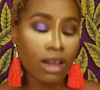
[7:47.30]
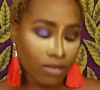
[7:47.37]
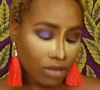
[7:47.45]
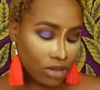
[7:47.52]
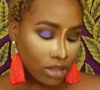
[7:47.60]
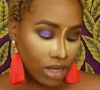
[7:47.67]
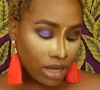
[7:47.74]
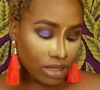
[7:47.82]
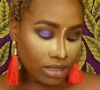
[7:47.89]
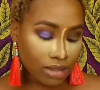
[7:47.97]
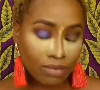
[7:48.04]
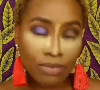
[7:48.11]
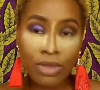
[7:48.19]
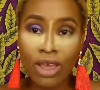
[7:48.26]
I love those
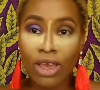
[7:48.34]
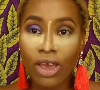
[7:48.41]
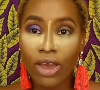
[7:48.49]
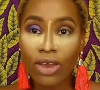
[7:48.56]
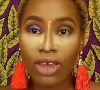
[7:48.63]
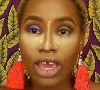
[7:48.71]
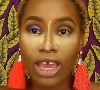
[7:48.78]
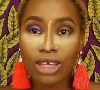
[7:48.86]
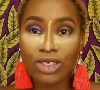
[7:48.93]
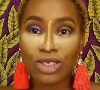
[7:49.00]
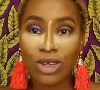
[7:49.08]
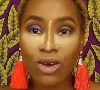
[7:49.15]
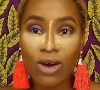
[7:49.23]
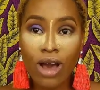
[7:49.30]
guys. Okay,
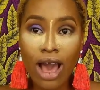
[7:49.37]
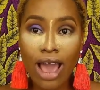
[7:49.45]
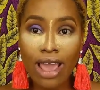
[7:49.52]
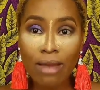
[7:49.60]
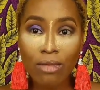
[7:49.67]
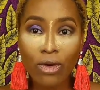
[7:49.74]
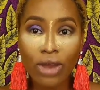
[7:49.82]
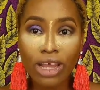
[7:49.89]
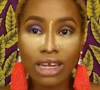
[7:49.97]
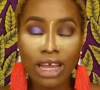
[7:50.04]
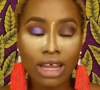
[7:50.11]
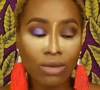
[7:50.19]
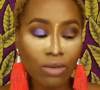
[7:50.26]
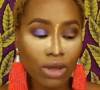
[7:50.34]
so I am going
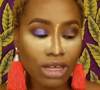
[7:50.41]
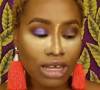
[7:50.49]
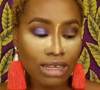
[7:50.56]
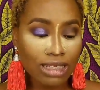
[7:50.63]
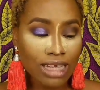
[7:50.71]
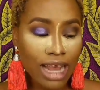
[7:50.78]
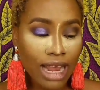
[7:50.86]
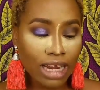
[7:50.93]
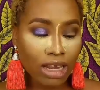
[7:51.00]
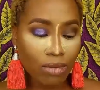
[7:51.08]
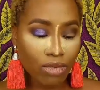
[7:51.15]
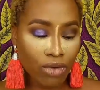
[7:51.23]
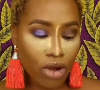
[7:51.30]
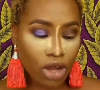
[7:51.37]
in with a tiny
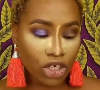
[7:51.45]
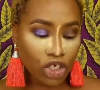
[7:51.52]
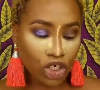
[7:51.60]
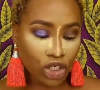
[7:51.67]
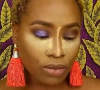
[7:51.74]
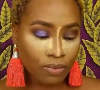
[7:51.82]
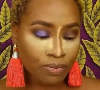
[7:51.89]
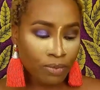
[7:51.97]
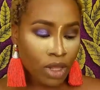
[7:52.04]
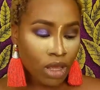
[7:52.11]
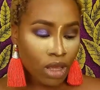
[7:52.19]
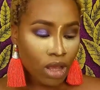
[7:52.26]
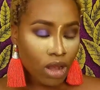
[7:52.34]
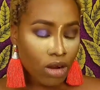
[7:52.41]
brush.
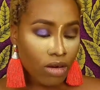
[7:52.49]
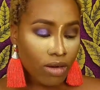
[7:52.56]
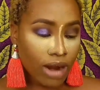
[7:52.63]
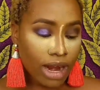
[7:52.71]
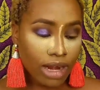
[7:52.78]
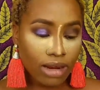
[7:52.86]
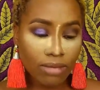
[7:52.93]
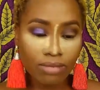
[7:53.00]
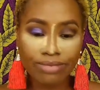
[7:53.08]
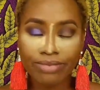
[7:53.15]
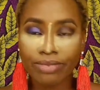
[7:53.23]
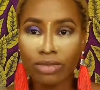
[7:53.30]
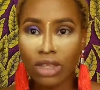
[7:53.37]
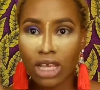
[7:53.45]
All right,
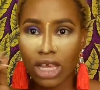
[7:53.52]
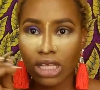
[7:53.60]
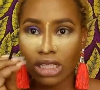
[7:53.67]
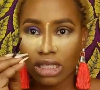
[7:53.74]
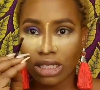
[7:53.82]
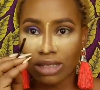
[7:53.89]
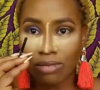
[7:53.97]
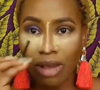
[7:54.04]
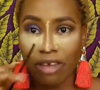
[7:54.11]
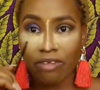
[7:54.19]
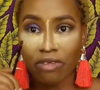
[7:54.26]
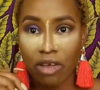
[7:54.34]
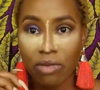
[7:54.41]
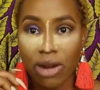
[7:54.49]
this my
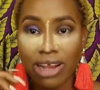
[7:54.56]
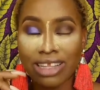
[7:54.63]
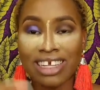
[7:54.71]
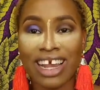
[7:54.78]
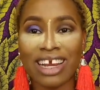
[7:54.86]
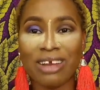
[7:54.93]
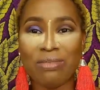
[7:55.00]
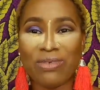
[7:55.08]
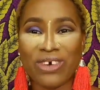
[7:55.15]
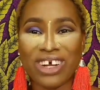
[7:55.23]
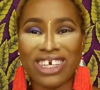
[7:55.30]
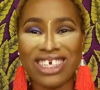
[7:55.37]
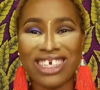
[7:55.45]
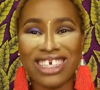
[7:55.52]
favorite tiny
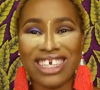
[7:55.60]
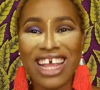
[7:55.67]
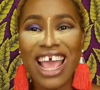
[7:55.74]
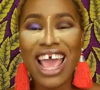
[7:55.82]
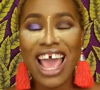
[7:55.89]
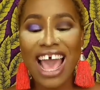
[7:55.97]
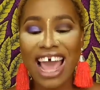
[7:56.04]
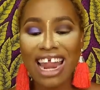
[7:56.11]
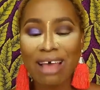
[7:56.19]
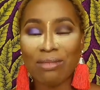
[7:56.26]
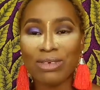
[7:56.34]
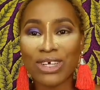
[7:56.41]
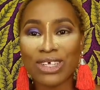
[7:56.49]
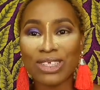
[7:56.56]
brush, and
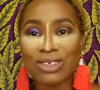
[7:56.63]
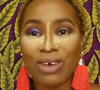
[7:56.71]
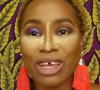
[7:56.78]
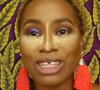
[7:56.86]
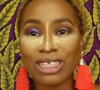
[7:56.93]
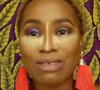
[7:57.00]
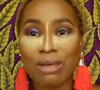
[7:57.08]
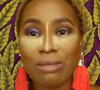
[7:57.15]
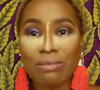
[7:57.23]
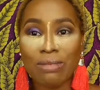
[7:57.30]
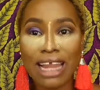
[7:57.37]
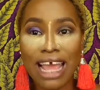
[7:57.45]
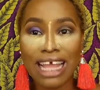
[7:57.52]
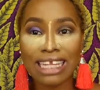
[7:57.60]
I'm just going to be
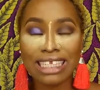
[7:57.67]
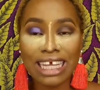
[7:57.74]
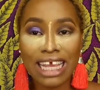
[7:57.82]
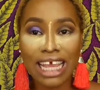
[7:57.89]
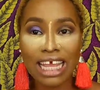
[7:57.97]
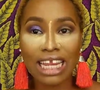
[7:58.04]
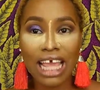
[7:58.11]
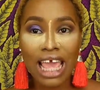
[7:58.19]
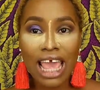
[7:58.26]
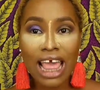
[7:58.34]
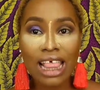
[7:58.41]
blending